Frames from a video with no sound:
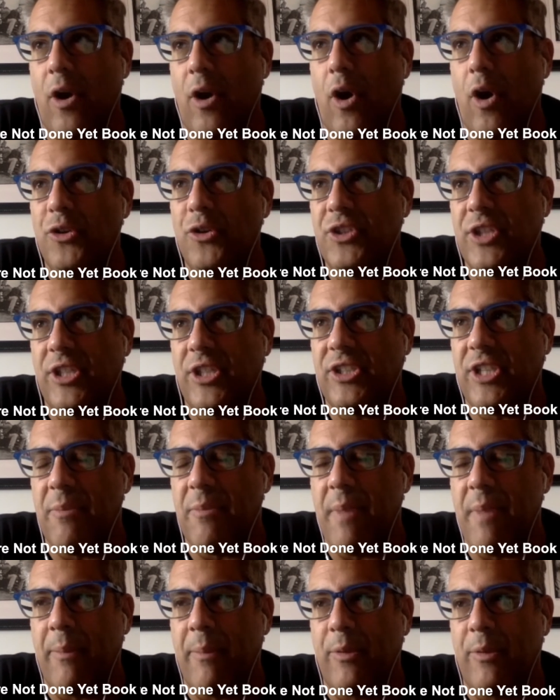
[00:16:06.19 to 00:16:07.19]
all 60
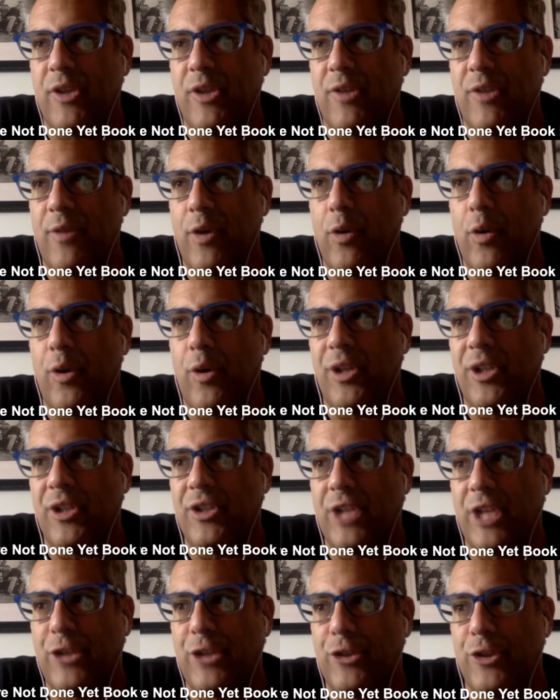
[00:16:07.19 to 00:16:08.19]
members of our
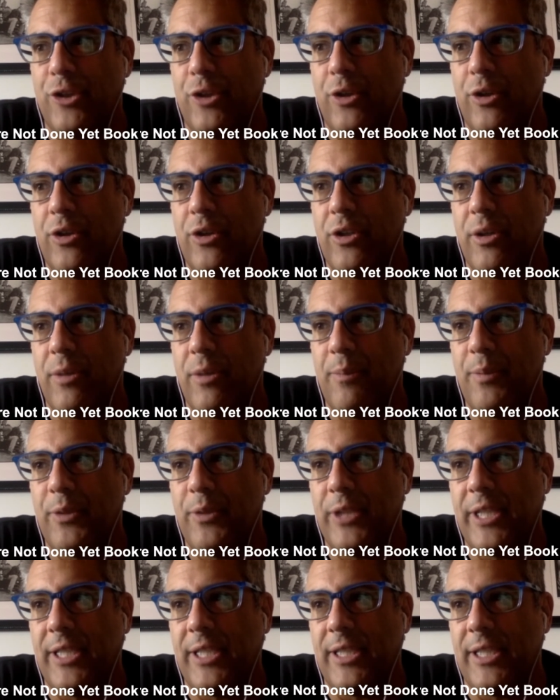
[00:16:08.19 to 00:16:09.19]
organization are
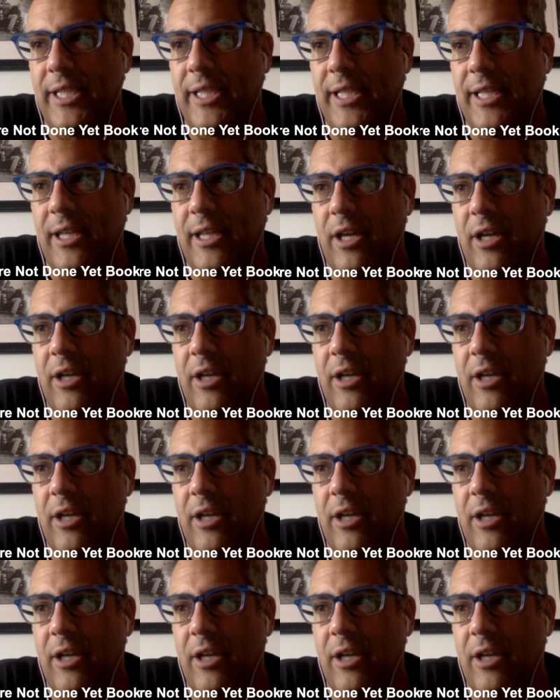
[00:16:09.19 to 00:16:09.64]
completely